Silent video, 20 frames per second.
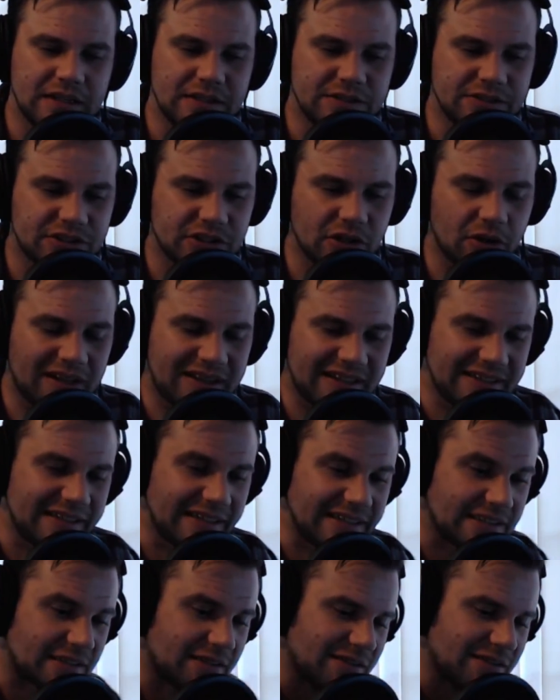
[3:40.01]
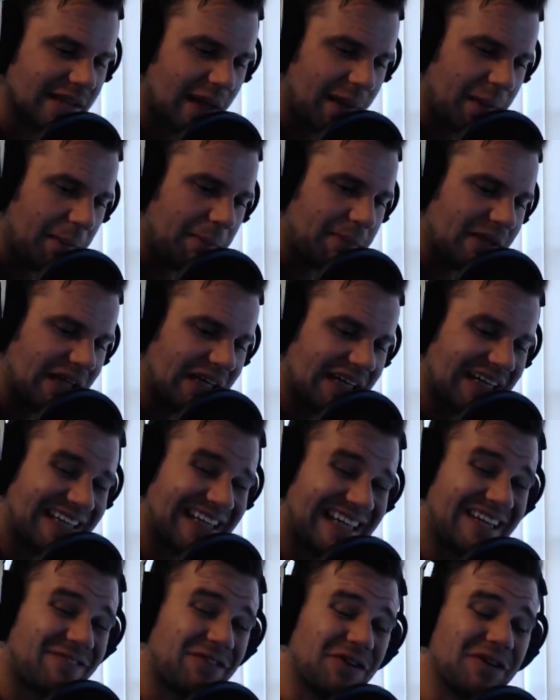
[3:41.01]
So I think that's a good time to plug in
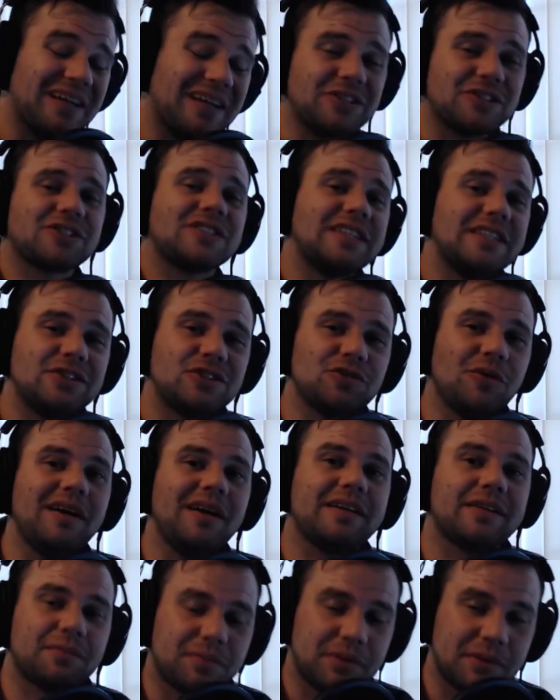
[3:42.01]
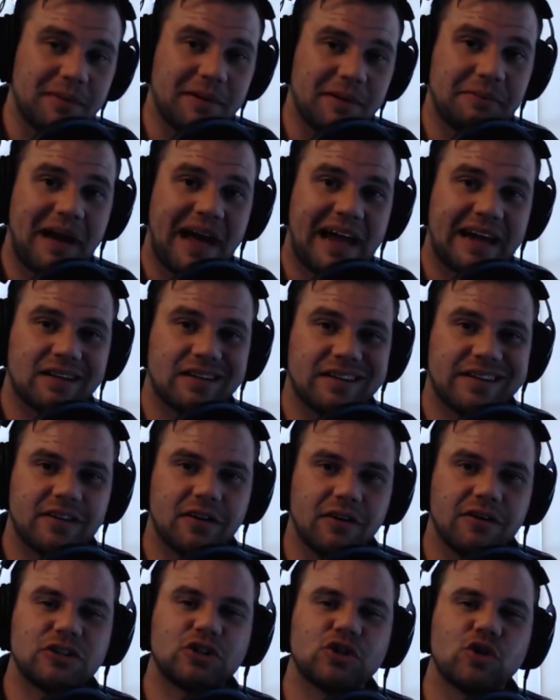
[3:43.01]
that. If you're interested in joining the Premier Madden League,
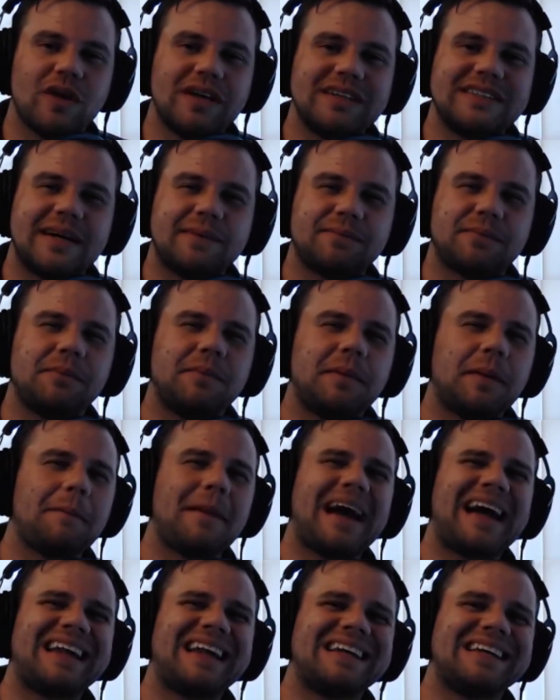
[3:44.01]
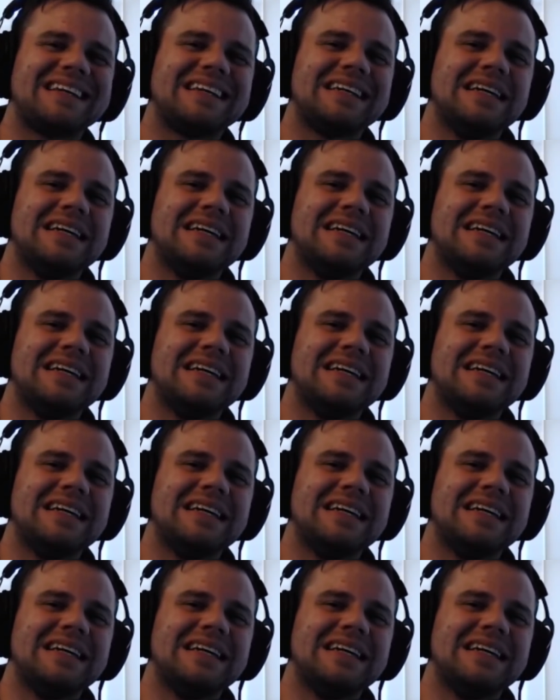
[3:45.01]
go to join dot premier madden